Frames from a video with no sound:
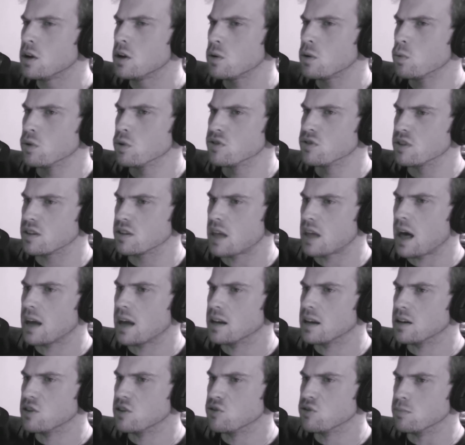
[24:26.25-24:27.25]
which at that
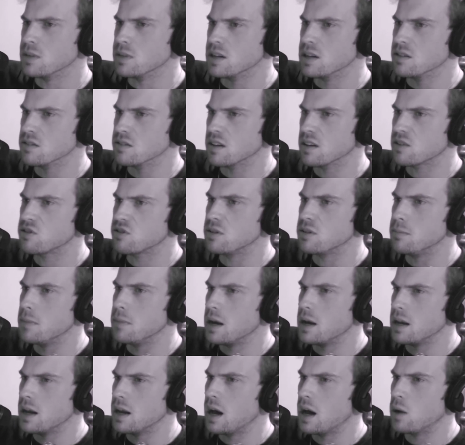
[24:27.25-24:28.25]
age means like she
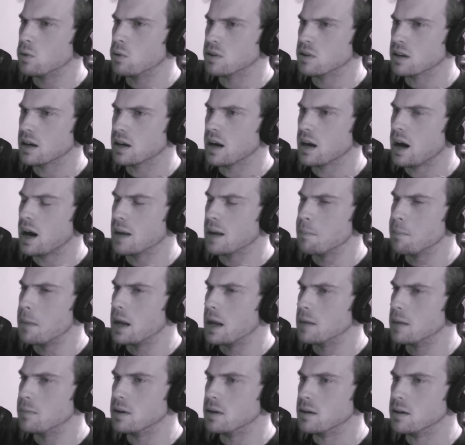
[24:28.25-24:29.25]
made out with a guy,
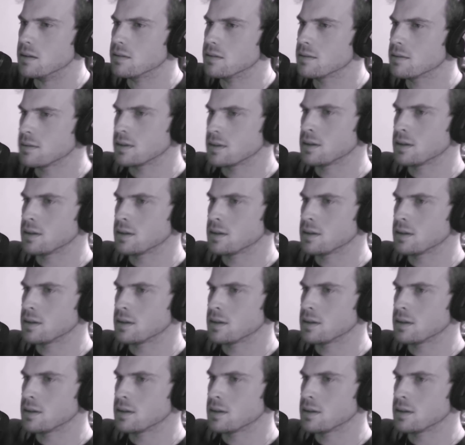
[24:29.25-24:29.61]
maybe,